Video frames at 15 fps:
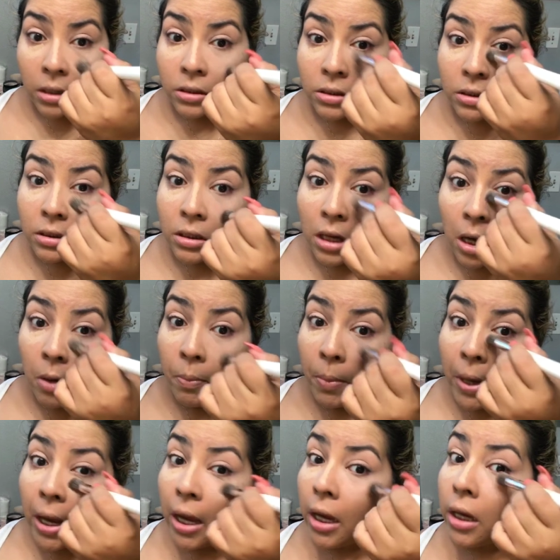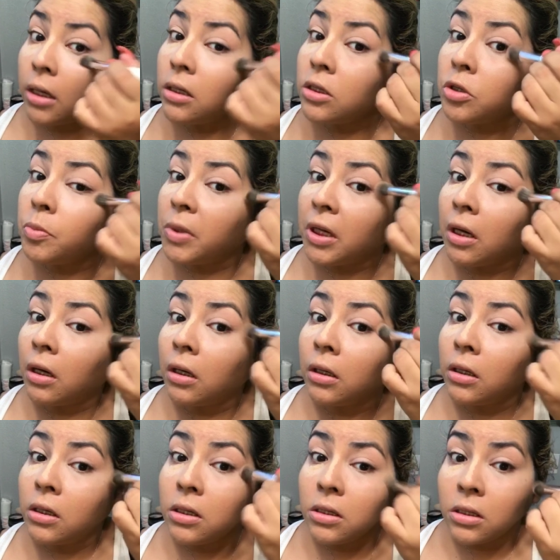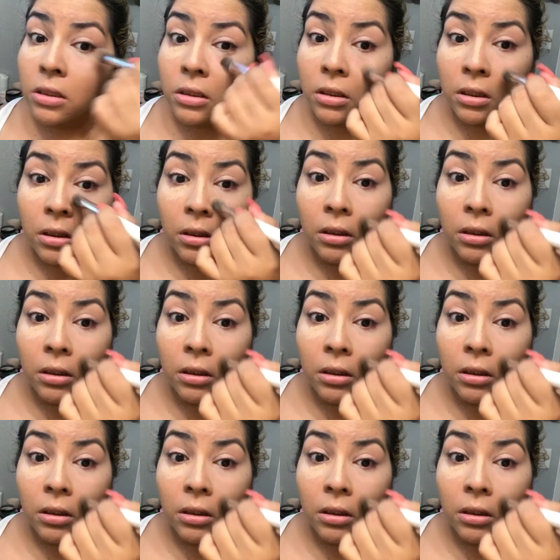It's not bad, to be honest.